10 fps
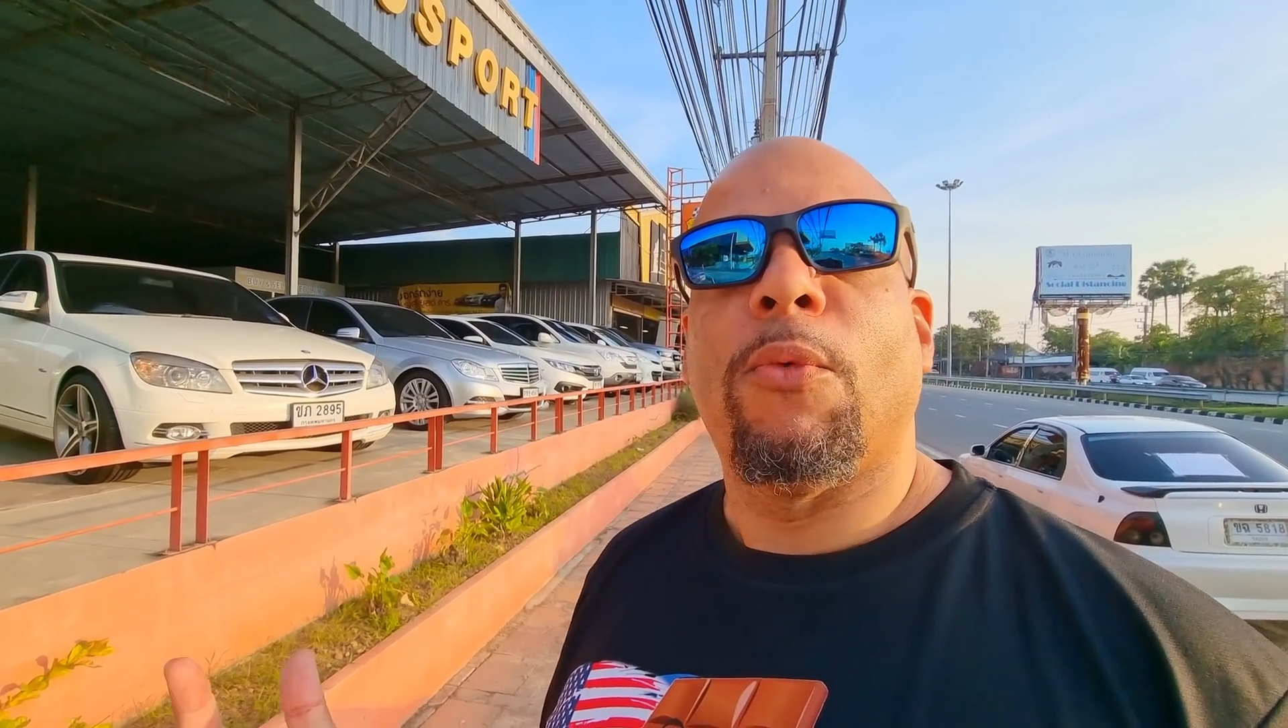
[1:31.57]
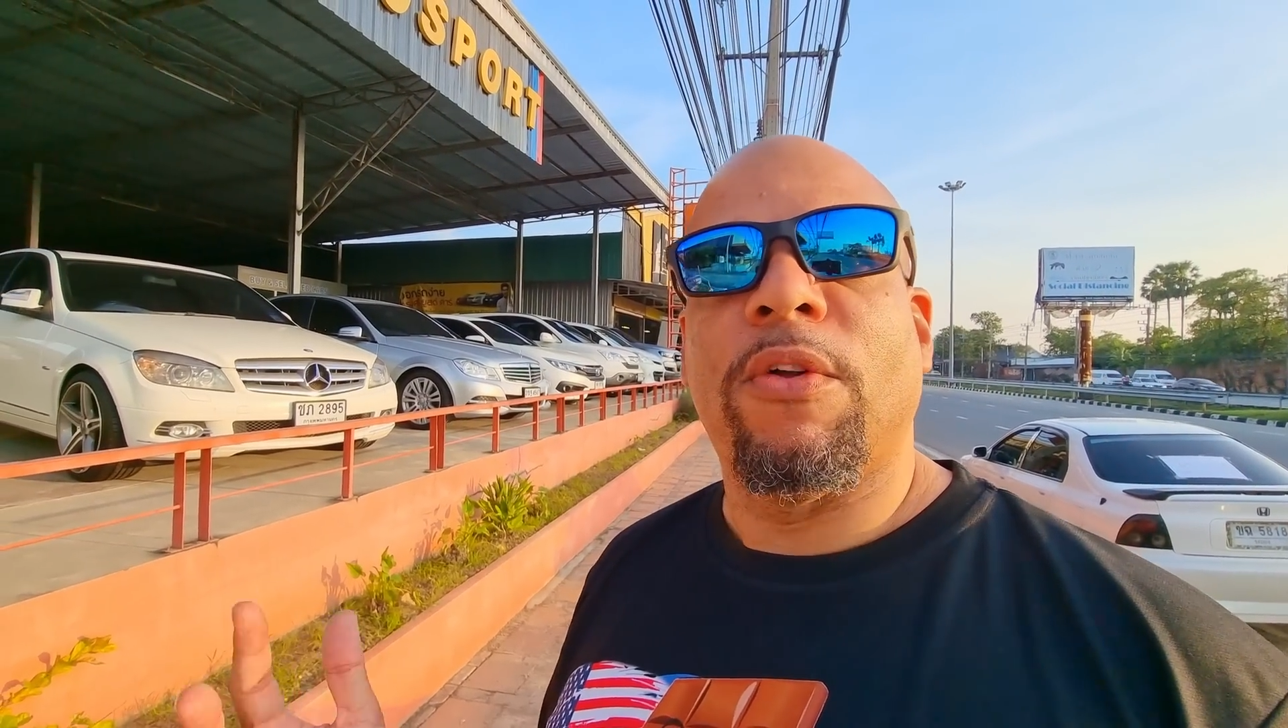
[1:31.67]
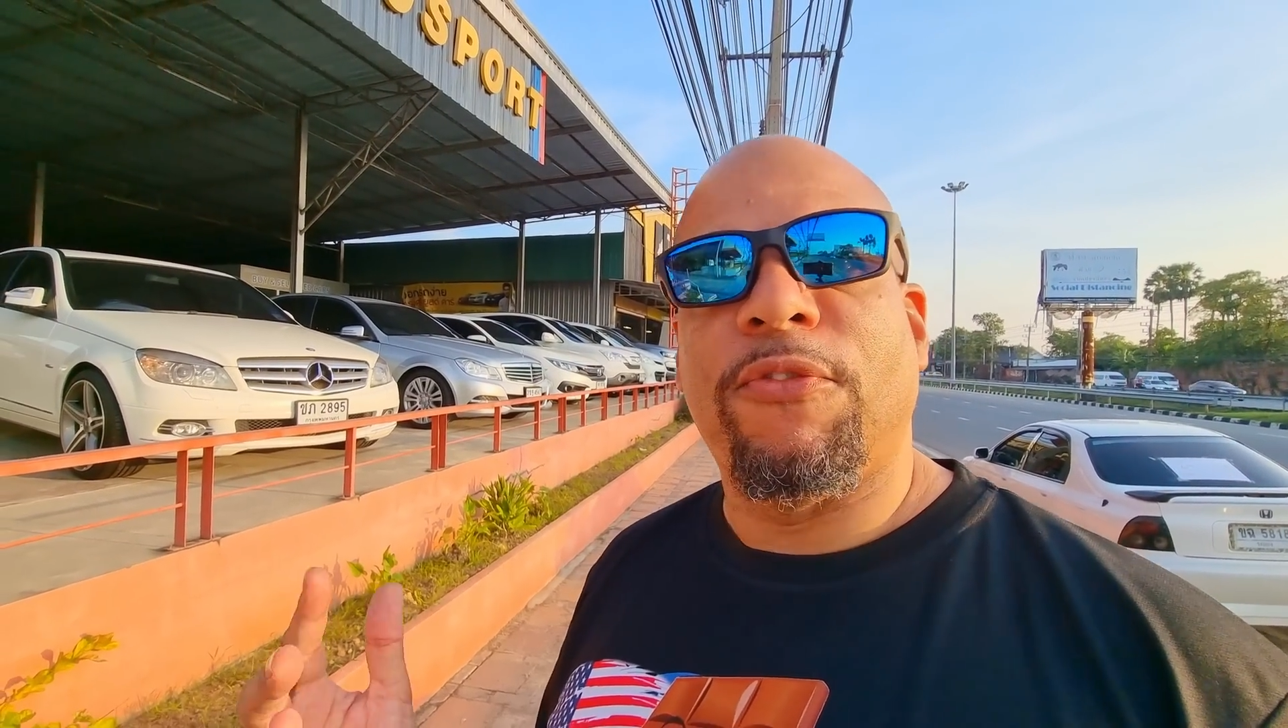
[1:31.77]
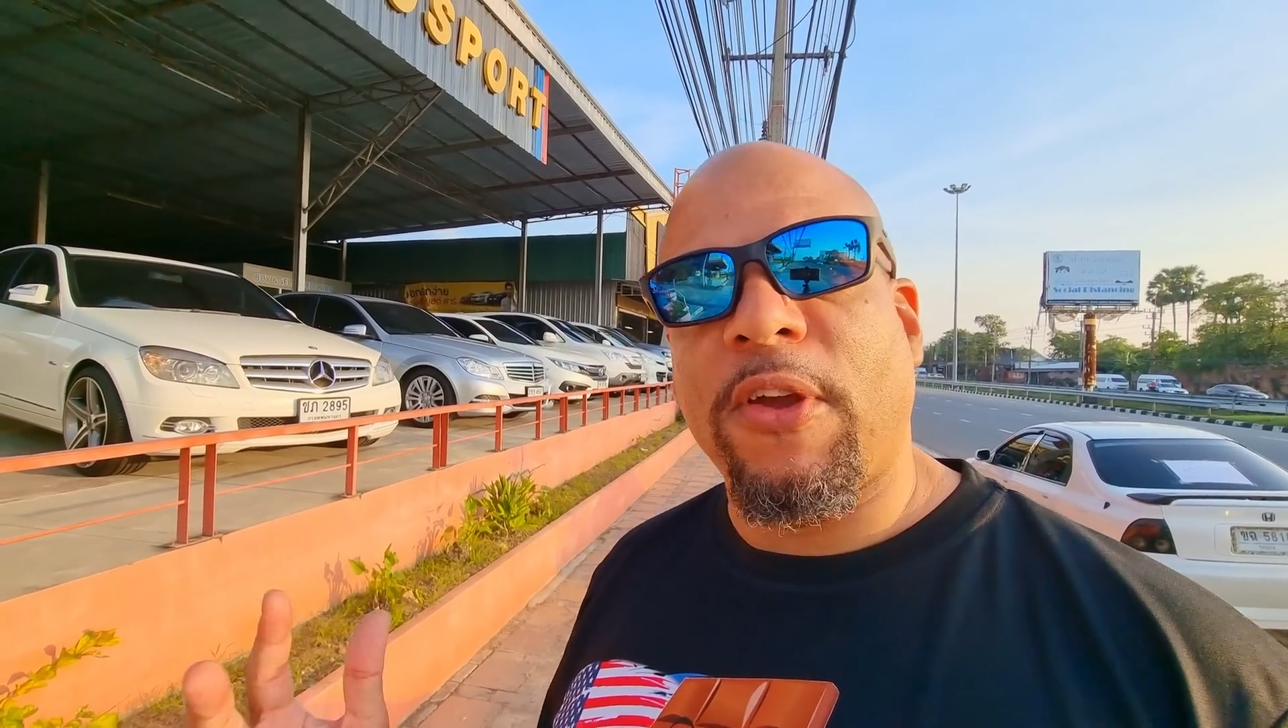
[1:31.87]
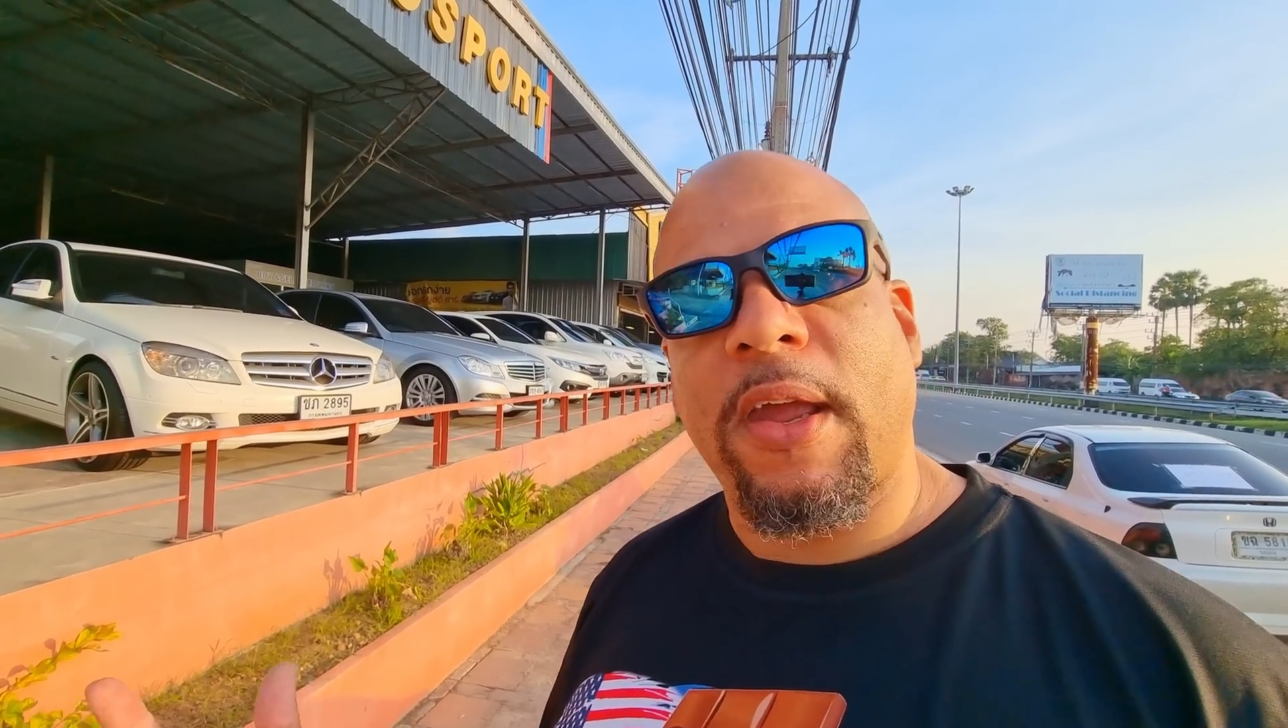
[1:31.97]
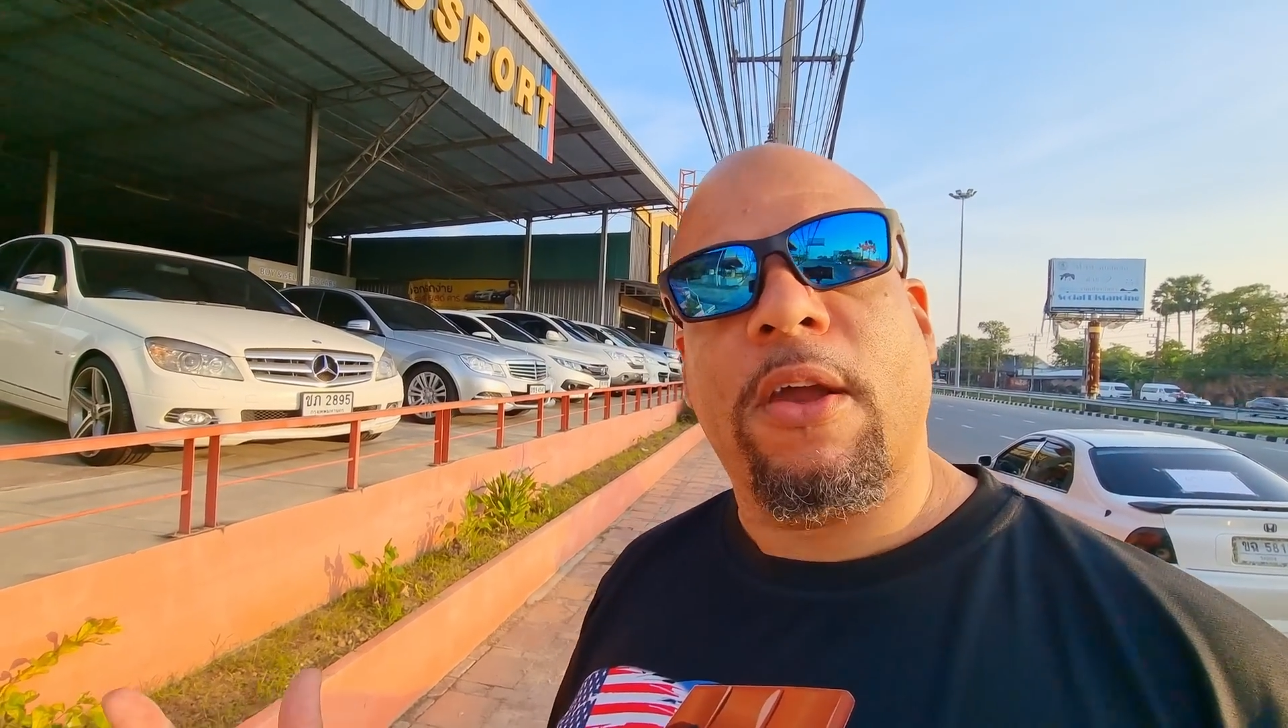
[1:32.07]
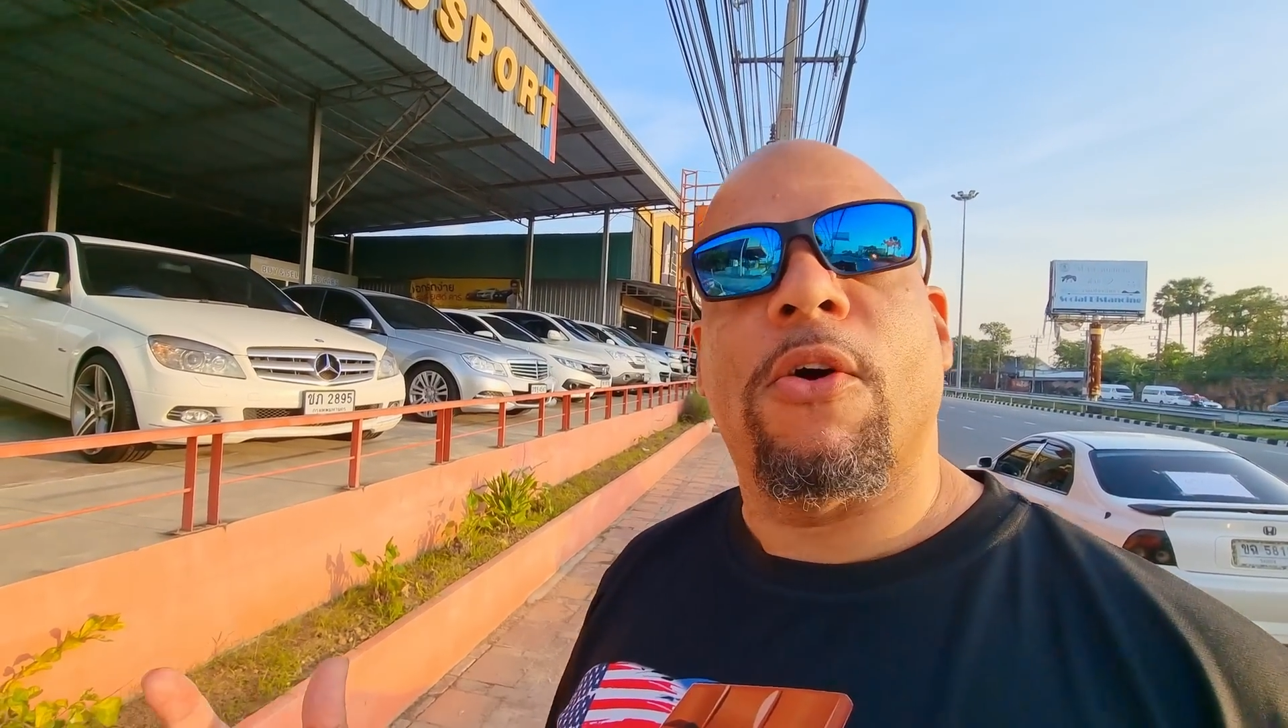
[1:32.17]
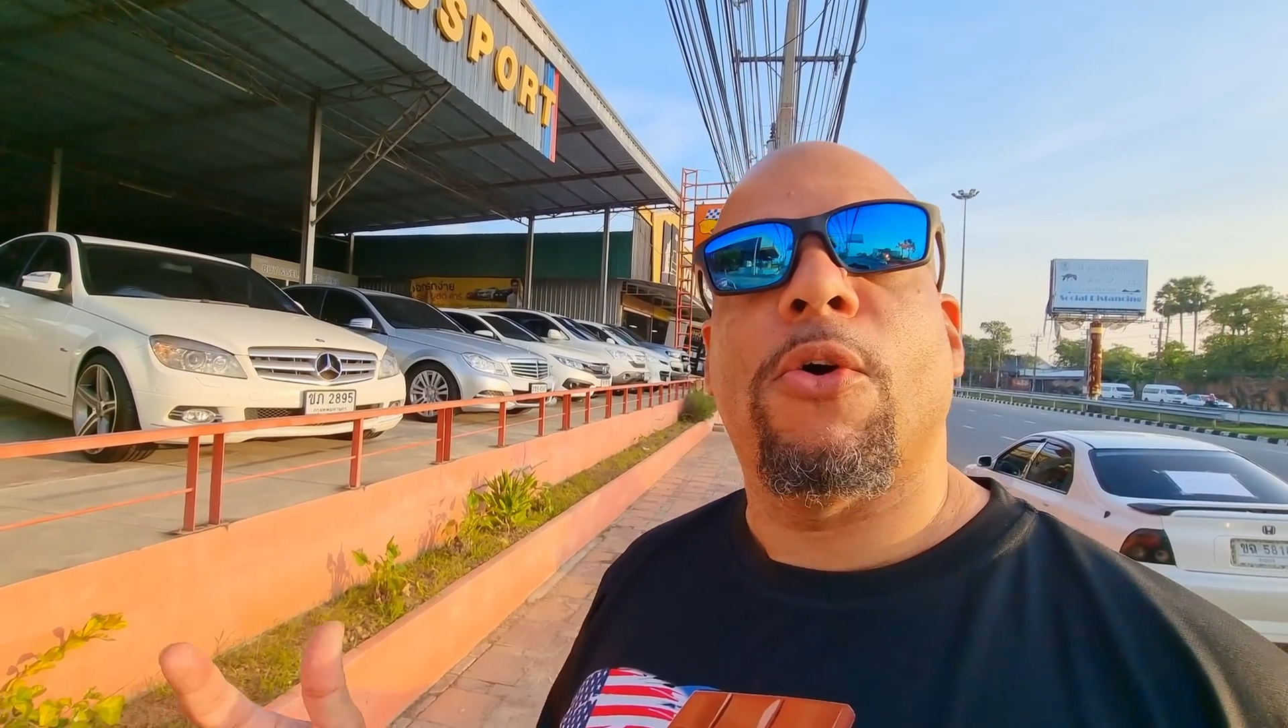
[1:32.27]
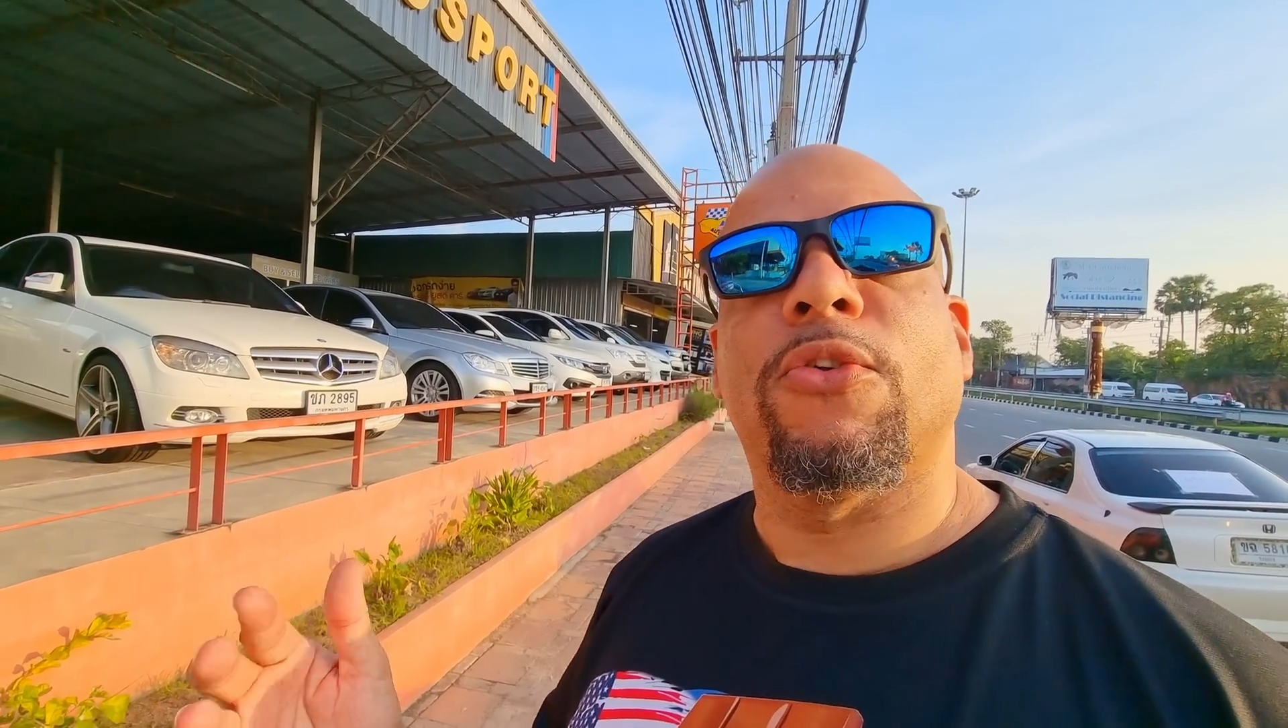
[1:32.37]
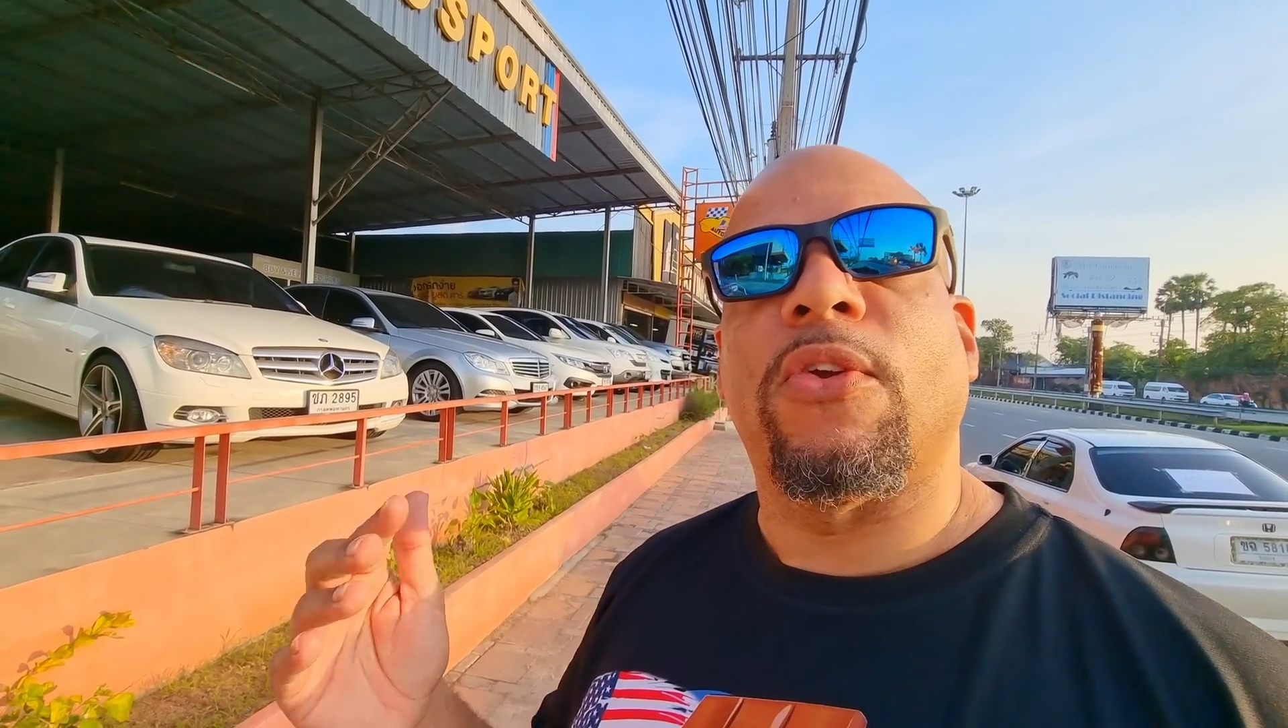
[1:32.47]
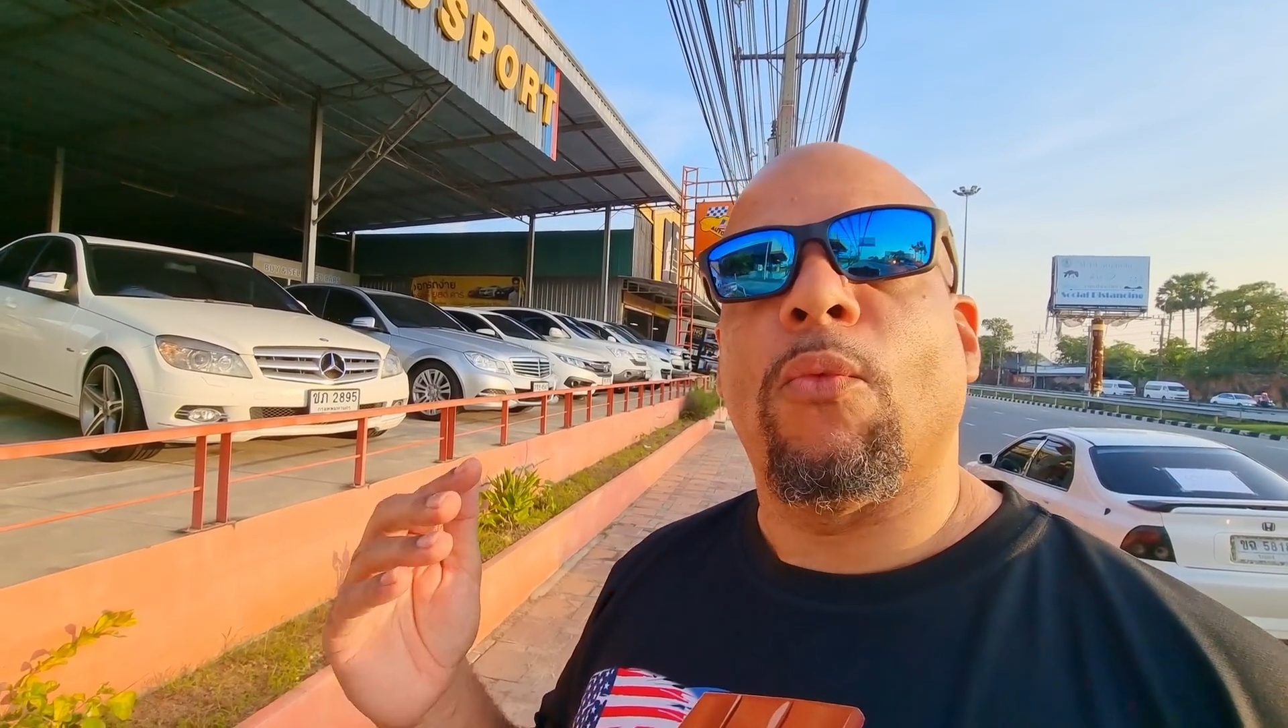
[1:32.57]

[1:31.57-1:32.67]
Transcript: with vehicles